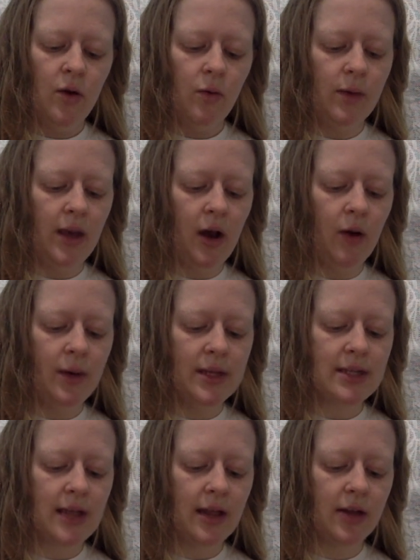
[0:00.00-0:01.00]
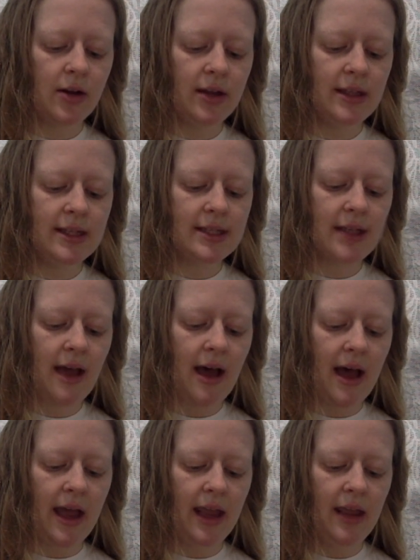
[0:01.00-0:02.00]
we always color in the
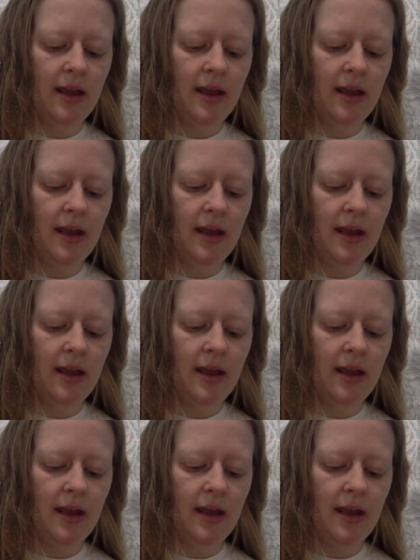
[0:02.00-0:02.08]
sky